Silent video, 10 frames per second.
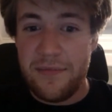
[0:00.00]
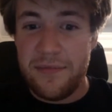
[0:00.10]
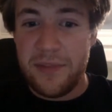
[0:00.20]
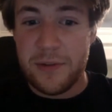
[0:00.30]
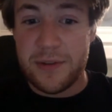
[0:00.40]

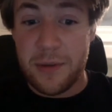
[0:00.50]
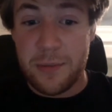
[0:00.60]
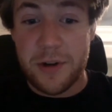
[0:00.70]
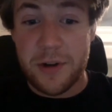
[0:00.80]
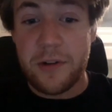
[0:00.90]
those
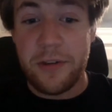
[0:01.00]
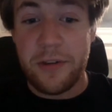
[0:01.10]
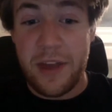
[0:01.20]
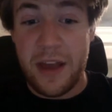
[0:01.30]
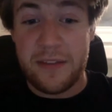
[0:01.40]
commercial
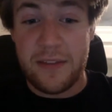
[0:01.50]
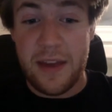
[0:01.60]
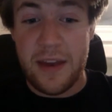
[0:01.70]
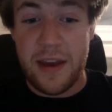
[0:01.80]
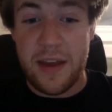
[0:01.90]
things in
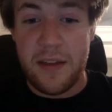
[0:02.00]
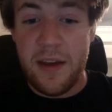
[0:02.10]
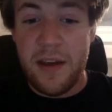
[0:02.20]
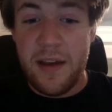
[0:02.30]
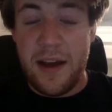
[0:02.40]
it.
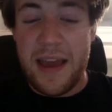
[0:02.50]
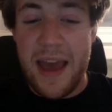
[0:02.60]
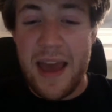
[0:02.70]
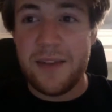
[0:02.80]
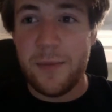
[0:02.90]
I
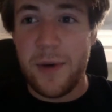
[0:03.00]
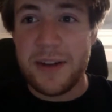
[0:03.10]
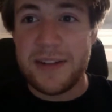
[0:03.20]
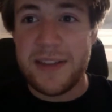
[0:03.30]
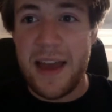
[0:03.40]
hadn't
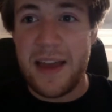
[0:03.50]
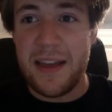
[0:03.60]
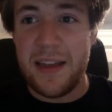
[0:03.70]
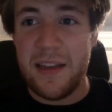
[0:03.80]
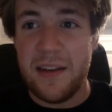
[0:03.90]
watched that
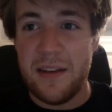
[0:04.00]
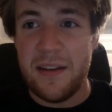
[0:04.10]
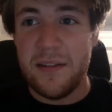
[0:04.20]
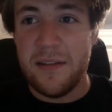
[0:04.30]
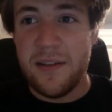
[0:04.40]
in,
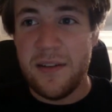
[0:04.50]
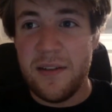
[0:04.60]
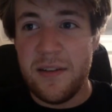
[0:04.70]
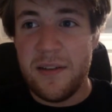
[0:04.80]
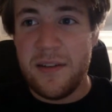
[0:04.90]

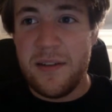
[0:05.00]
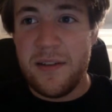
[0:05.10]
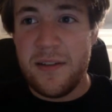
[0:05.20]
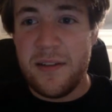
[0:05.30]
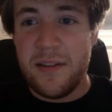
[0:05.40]

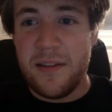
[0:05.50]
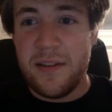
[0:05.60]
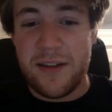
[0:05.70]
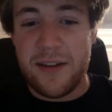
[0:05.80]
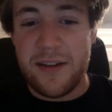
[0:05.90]

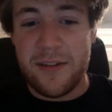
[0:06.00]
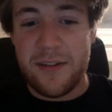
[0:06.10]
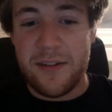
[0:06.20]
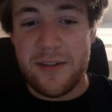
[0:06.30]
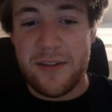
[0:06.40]
I don't
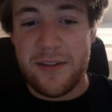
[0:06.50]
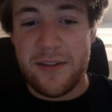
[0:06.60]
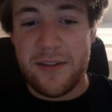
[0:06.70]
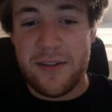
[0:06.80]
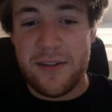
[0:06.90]
know,
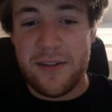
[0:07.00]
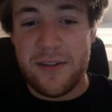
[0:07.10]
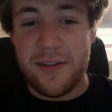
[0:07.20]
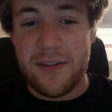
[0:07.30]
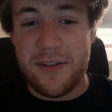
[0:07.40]

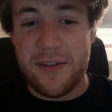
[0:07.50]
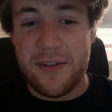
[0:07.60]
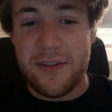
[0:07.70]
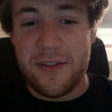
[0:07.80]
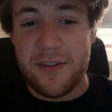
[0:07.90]

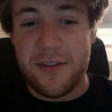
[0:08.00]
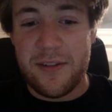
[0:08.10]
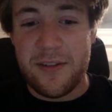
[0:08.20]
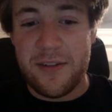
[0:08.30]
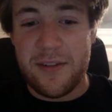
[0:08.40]
two
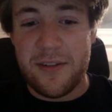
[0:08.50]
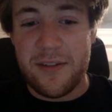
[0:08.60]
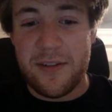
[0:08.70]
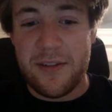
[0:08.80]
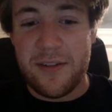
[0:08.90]
or
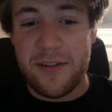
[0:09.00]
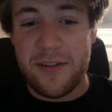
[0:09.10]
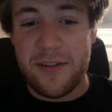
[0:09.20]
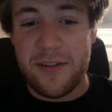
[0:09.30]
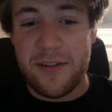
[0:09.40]
three
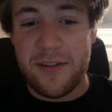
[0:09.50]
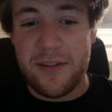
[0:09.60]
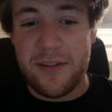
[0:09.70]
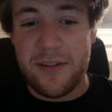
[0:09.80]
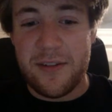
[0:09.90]
months.
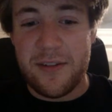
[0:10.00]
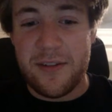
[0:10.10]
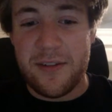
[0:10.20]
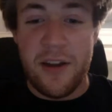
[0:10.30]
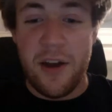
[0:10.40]

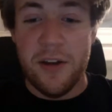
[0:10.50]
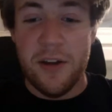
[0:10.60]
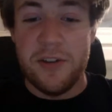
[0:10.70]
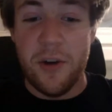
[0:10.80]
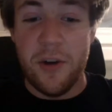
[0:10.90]
And
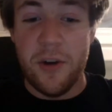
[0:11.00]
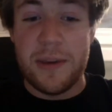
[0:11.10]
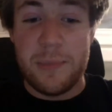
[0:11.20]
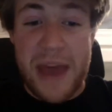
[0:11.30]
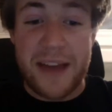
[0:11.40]

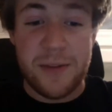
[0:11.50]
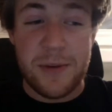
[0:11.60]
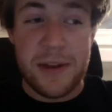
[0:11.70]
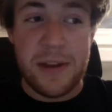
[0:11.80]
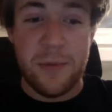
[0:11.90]
going back
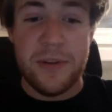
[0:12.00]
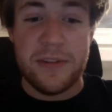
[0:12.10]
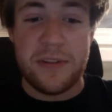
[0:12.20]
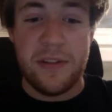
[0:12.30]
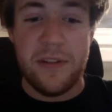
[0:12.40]
to it
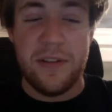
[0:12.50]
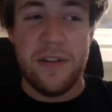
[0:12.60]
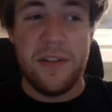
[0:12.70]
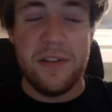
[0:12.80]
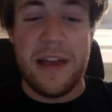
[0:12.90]
was
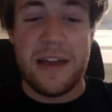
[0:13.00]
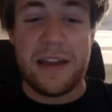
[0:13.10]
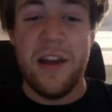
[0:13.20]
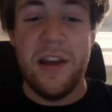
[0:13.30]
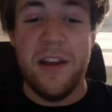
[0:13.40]
like